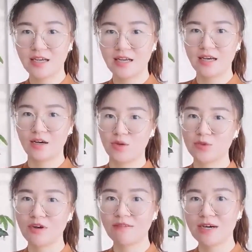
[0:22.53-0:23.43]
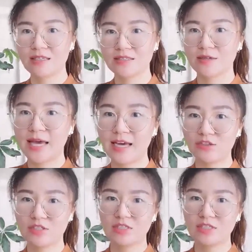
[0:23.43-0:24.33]
Okay. Uh, we provide the
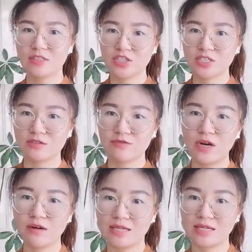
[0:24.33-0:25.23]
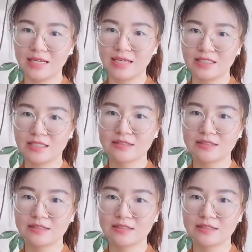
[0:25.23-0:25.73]
packaging solutions for our clients.